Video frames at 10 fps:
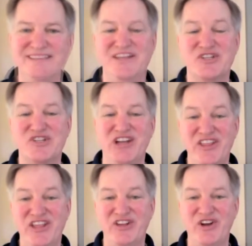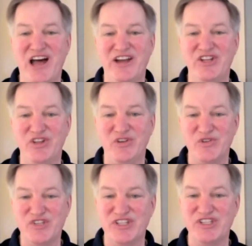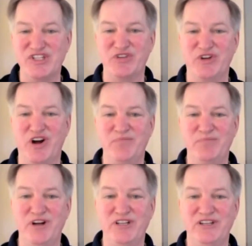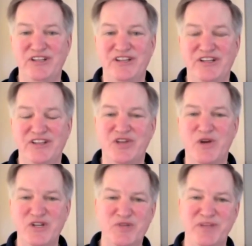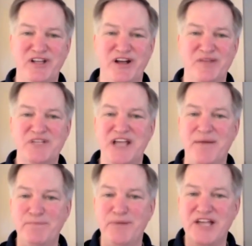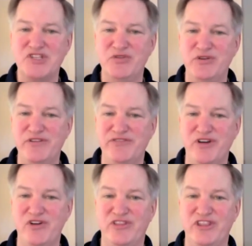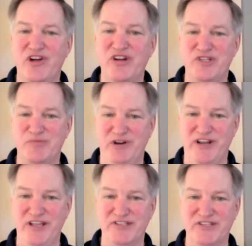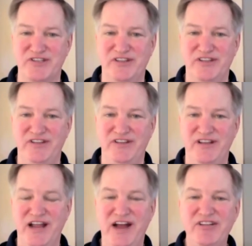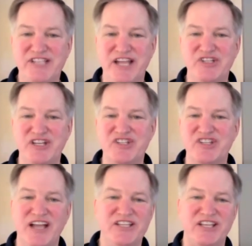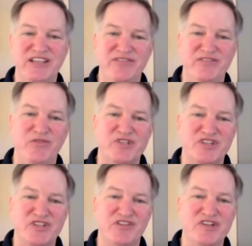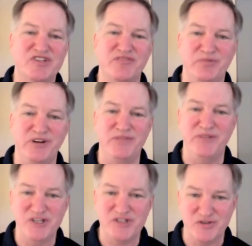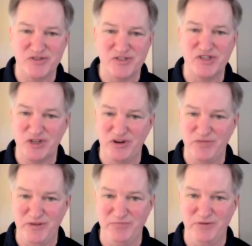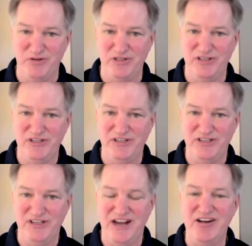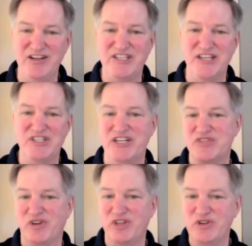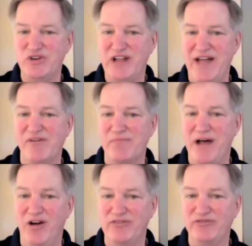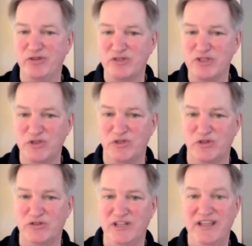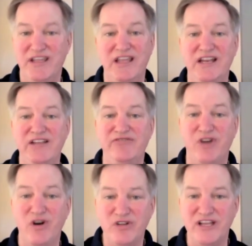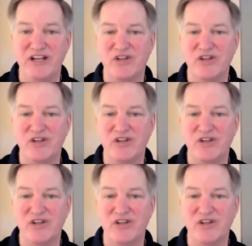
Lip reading: So now that you know how to use the digital art book, the question becomes how best to evoke the art experience. Our intention is not to give you a series of pretty pictures to show to people. Our intention is for you to have a powerful tool in evoking a